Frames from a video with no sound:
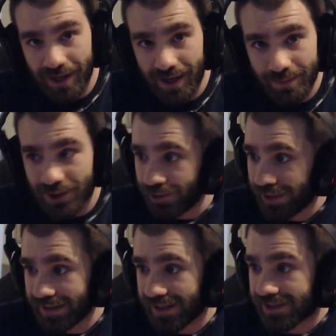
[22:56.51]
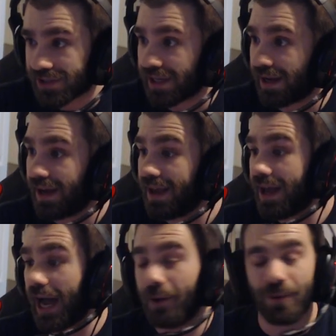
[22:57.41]
I'm doing this.
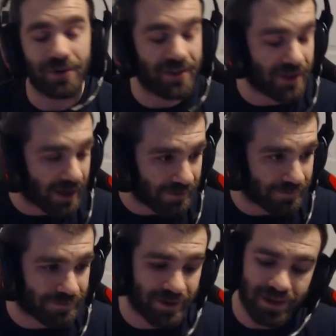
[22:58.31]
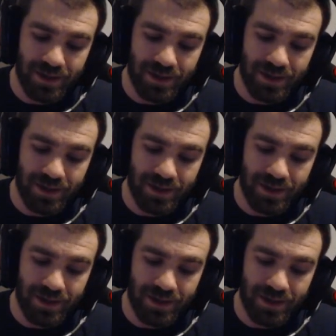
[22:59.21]
I would love.